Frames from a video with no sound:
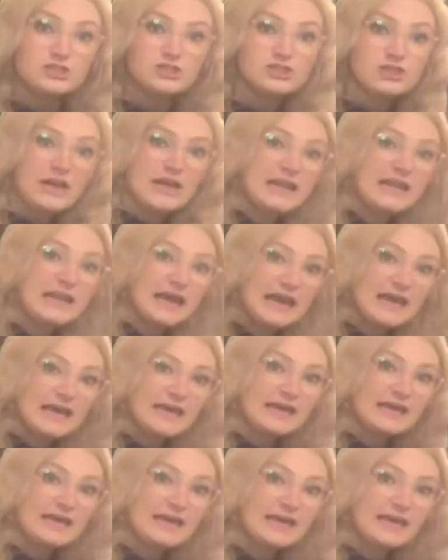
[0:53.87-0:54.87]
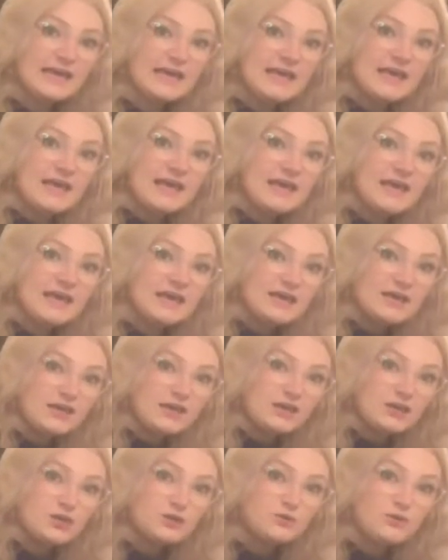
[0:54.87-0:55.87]
try to like
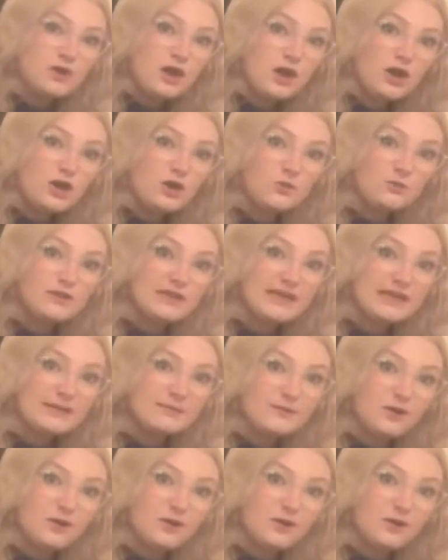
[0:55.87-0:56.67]
you know, get them